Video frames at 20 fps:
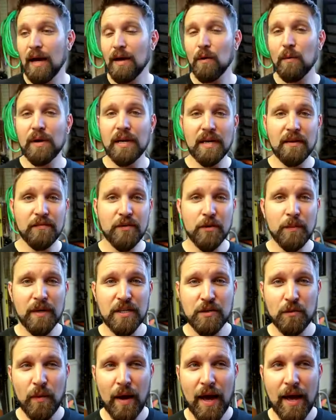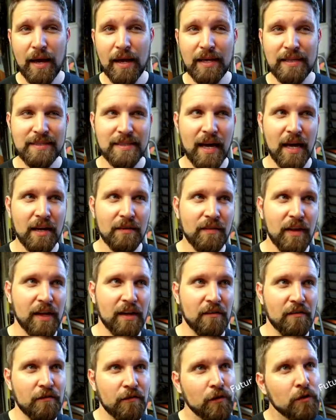I don't want to give too much away. It's kind of like
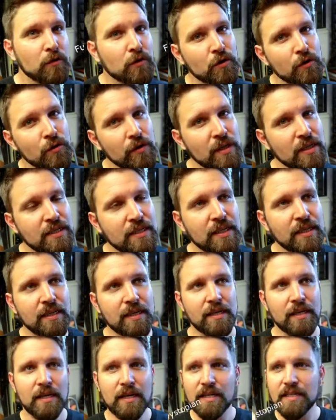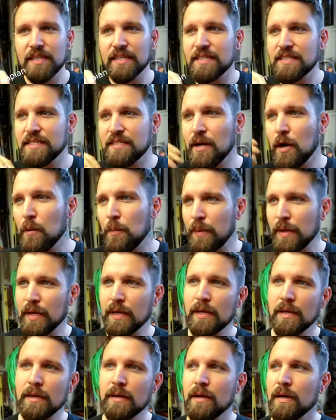a futuristic,
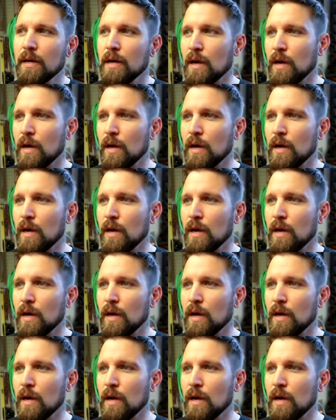dystopian,